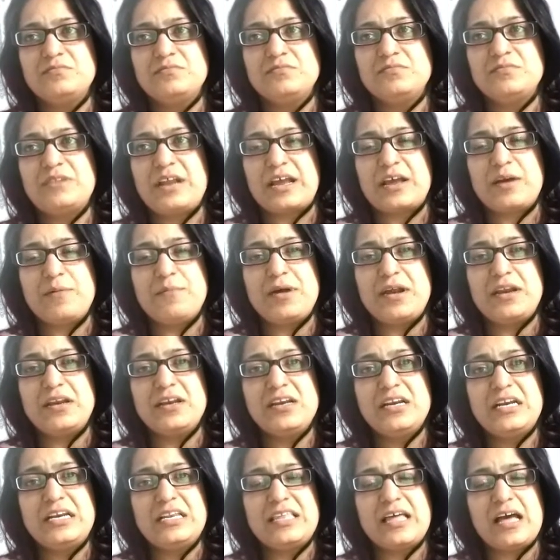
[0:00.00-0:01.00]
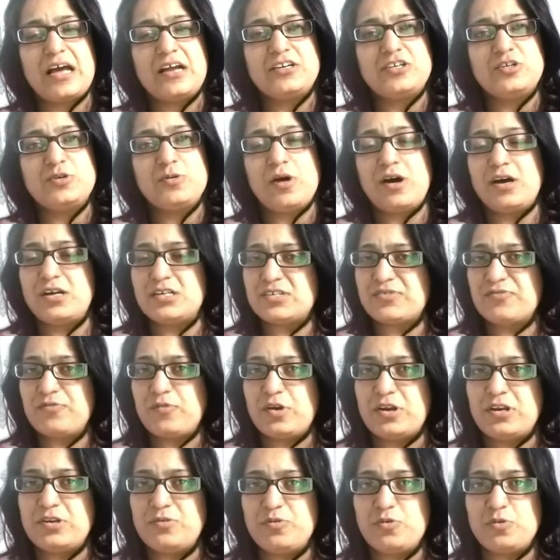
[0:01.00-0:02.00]
recommended that you ask
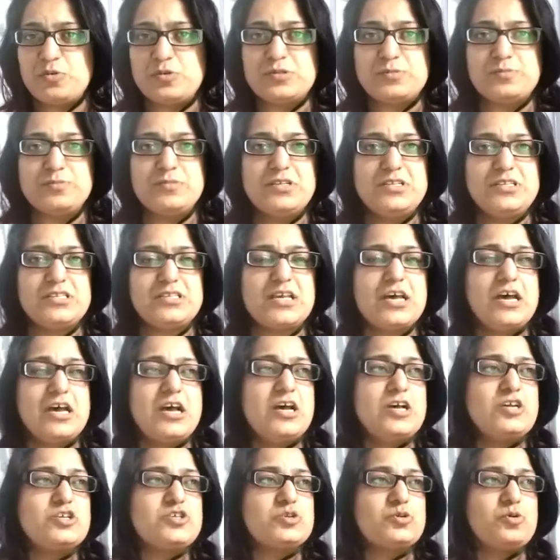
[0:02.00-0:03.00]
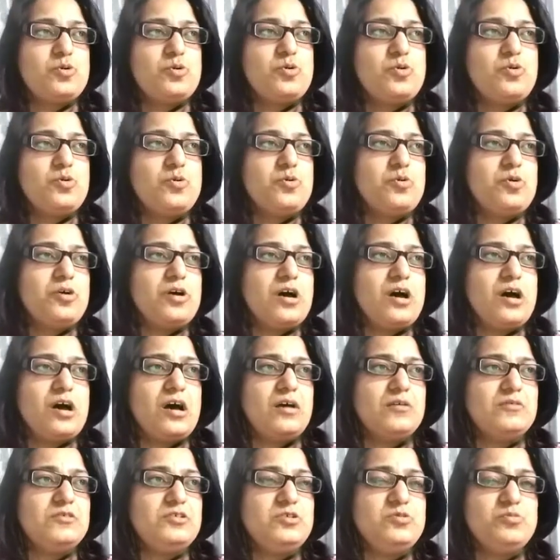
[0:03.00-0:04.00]
for endorsements. So
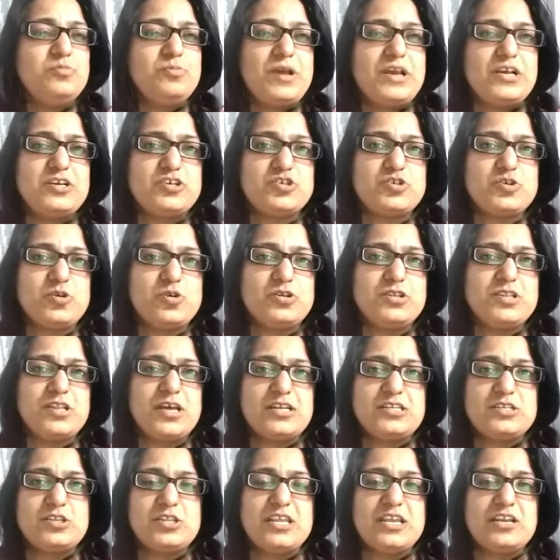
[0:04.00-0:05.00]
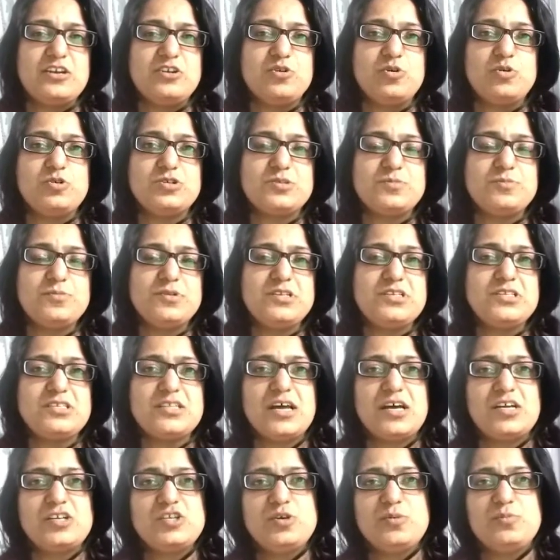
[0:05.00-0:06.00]
you make sure that the endorsements
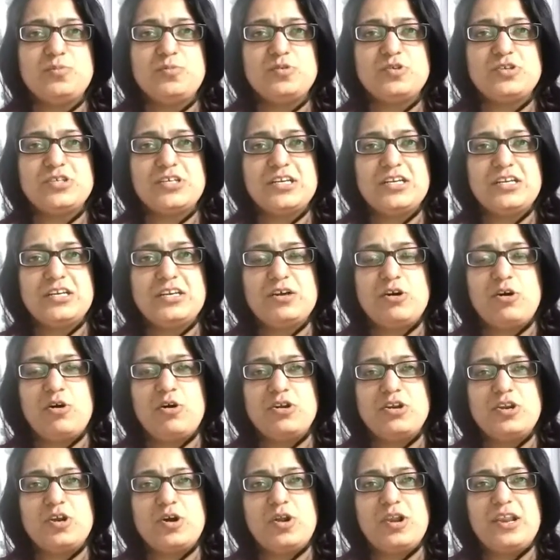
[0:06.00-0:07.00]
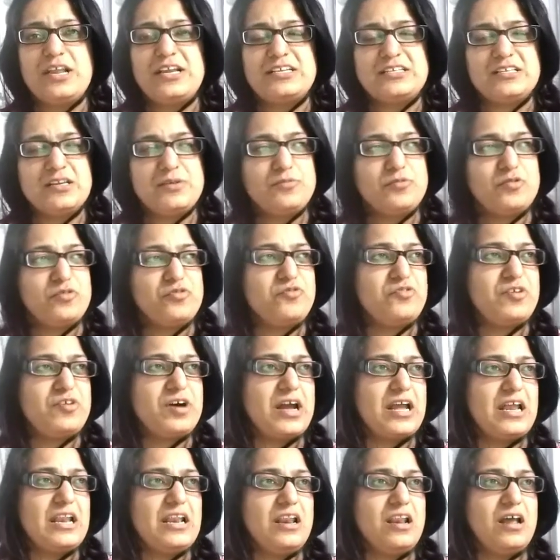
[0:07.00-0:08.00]
that you put in on your LinkedIn
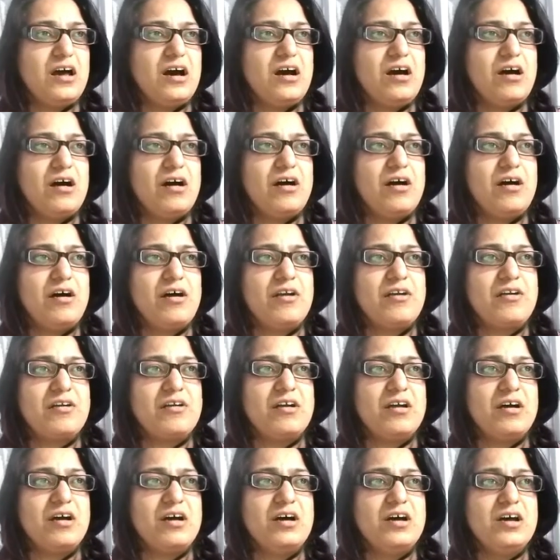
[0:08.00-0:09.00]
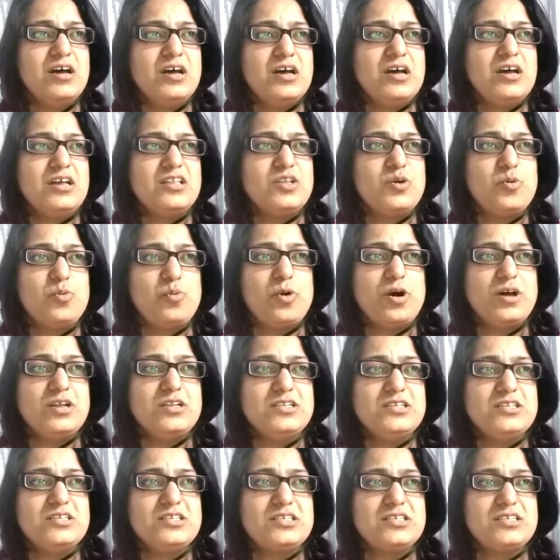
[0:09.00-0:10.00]
profile are the
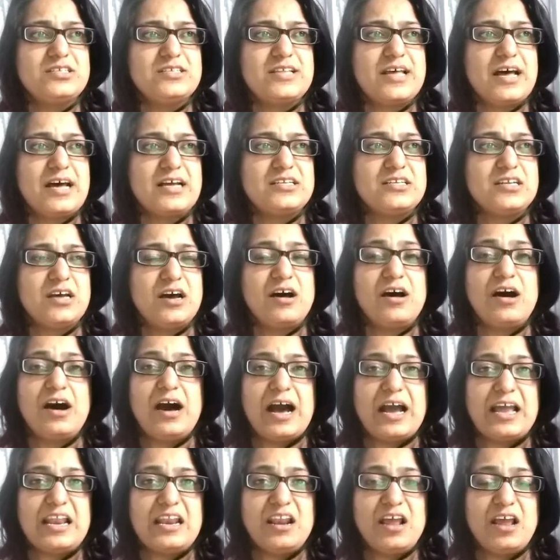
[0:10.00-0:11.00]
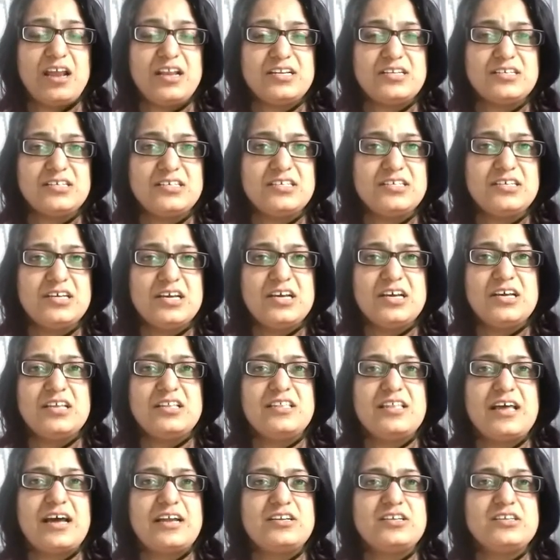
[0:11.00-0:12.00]
ones that are highlighted,
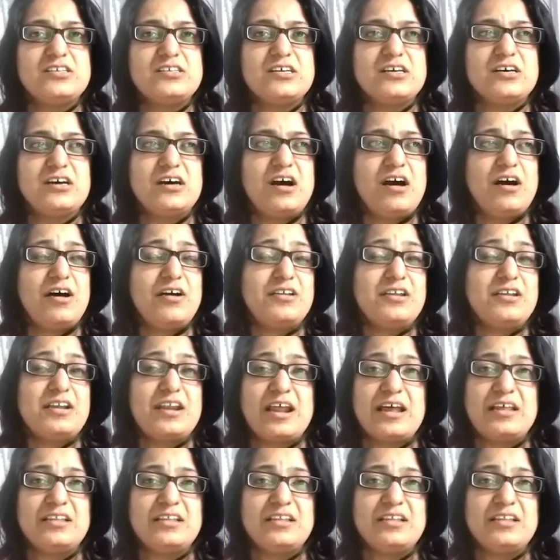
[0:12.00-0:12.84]
that are